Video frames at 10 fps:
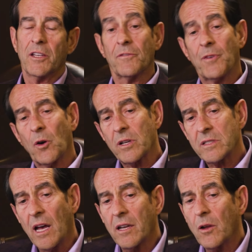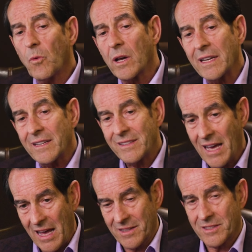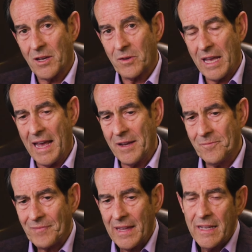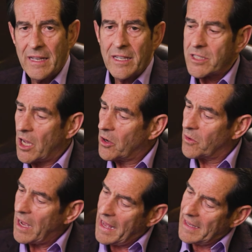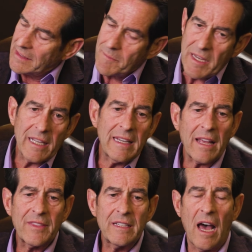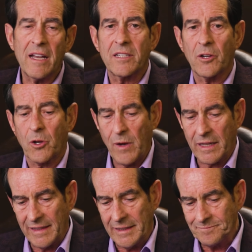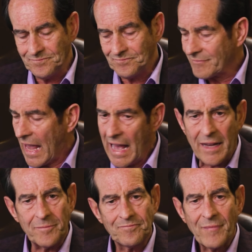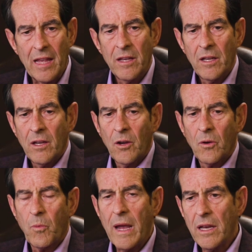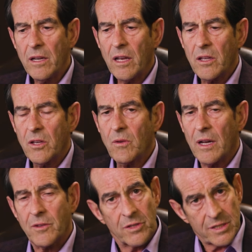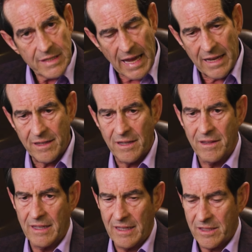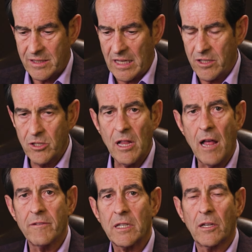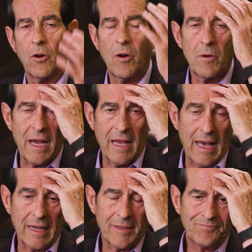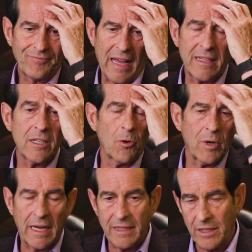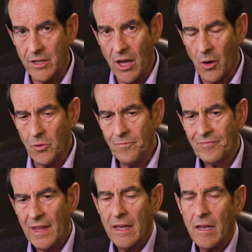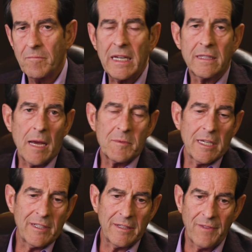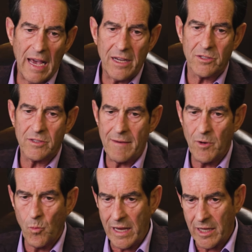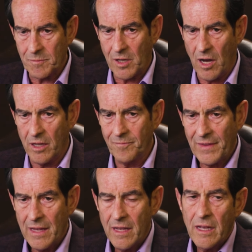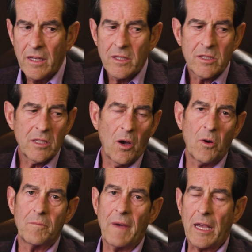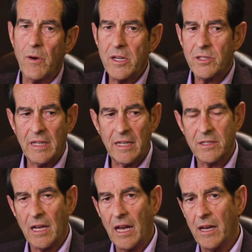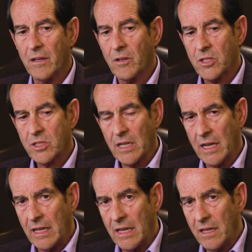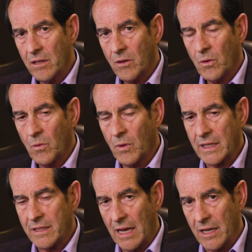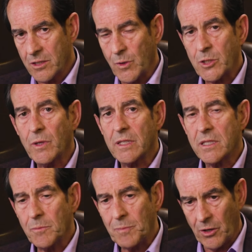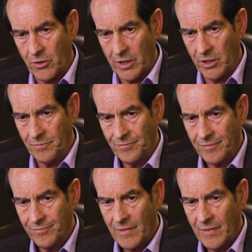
You focus on what it does, okay? So uh, let me connect the dots here quickly. um, when you understand this, you'll all of a sudden go, oh my heck, I didn't know what I didn't know. And many times even advisors have a wake-up call. So my question is, uh, study what it does, which one is superior.